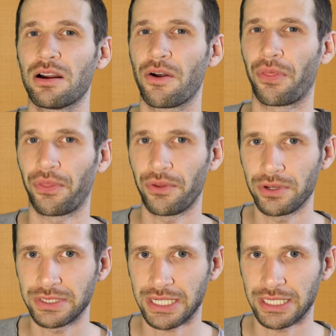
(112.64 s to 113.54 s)
A
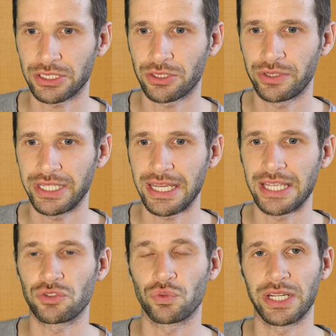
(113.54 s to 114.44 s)
third category
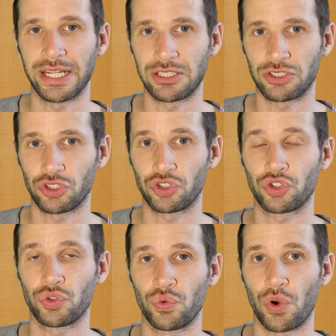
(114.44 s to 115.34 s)
is related
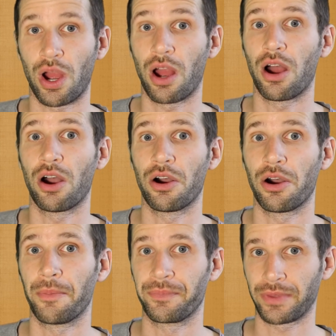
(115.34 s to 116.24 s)
to
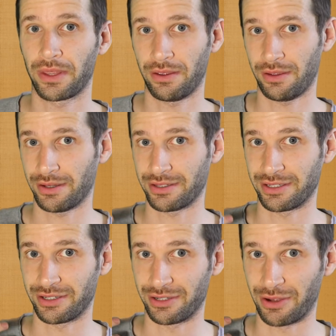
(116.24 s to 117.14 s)

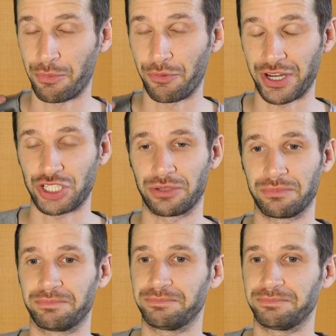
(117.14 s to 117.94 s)
a profession.